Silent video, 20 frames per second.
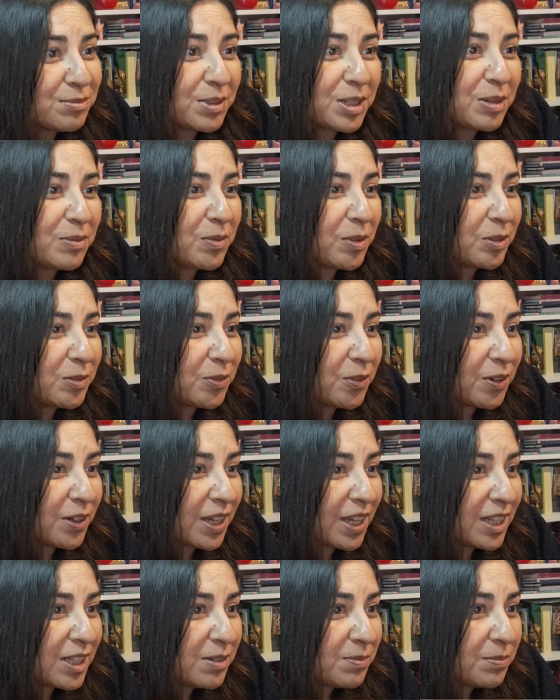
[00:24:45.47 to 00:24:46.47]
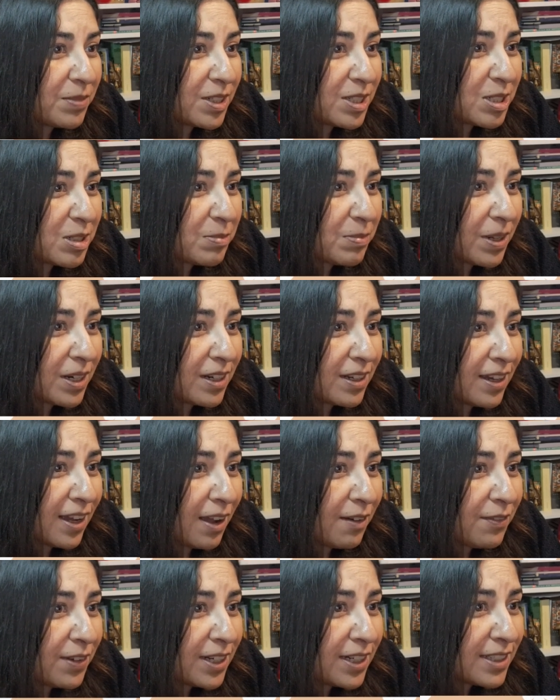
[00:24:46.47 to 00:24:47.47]
want to vote for Kelly Bishop, but I
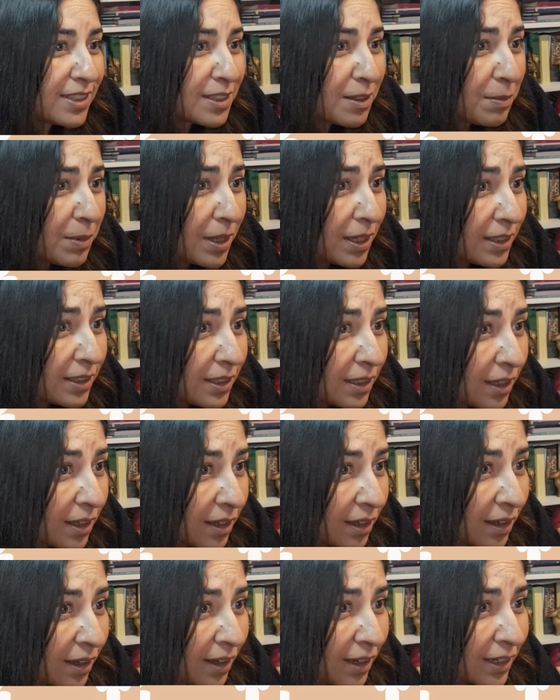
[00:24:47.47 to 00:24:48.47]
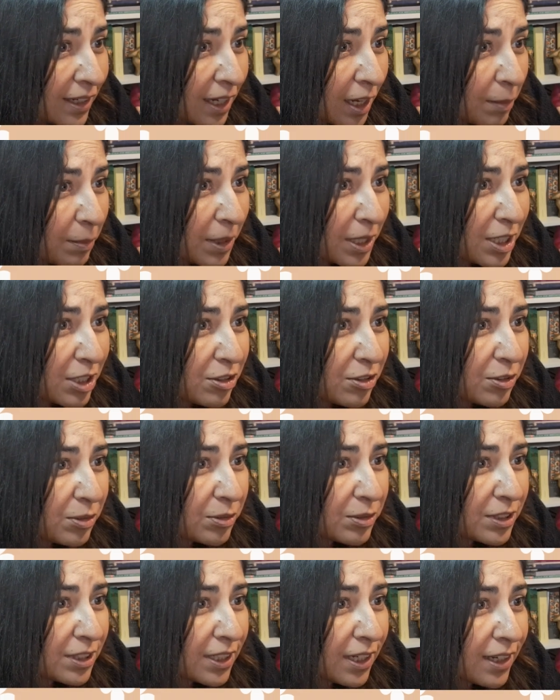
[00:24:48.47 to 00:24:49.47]
have Elizabeth Camarillo
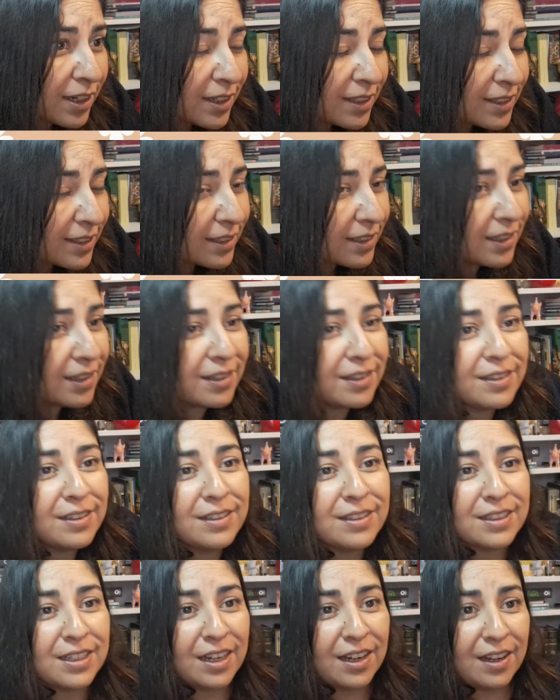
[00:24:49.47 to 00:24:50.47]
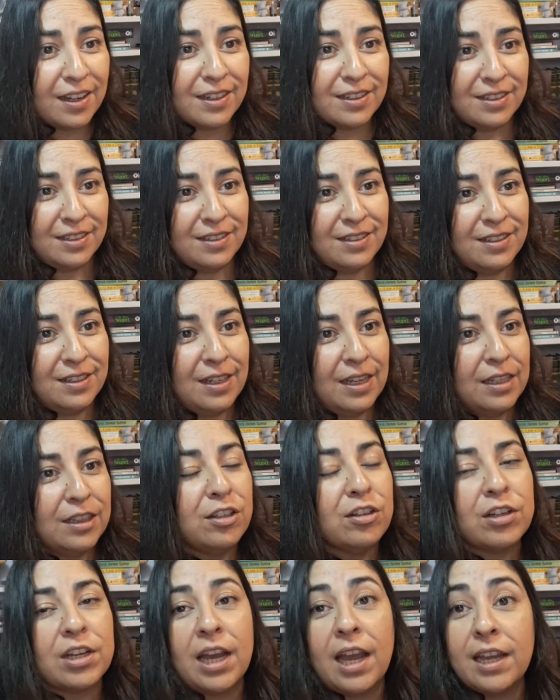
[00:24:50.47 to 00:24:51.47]
Gutierrez. Oh, God.
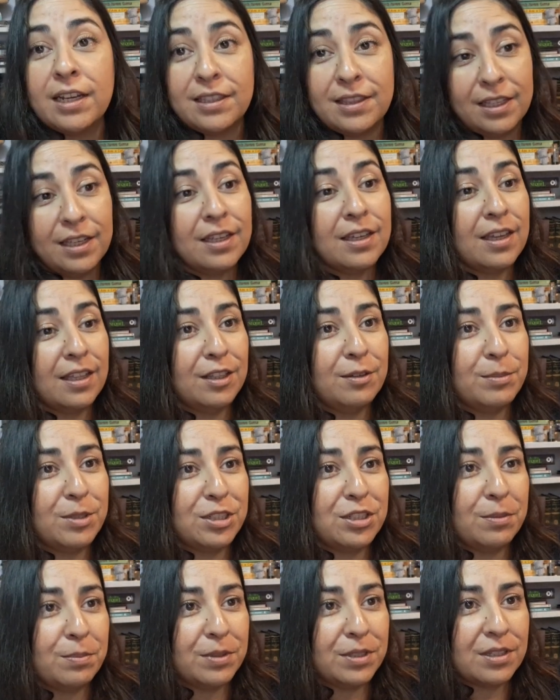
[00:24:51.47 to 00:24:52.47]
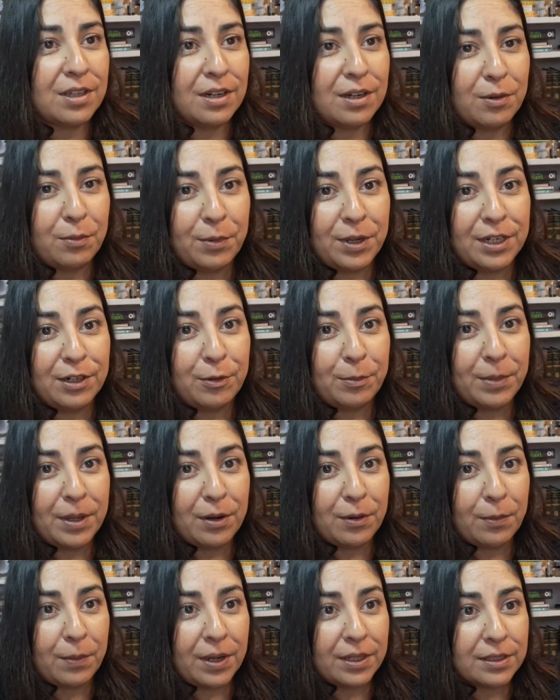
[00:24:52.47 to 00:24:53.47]
Look, I think Kelly Bishop is gonna win no
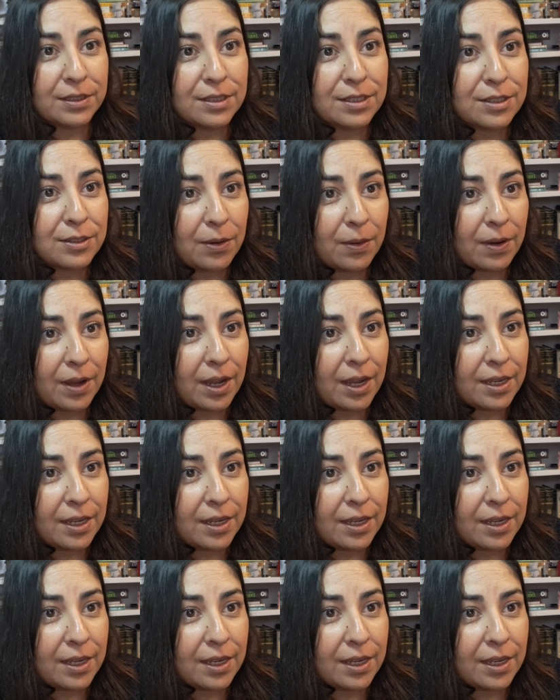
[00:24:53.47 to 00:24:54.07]
matter what. So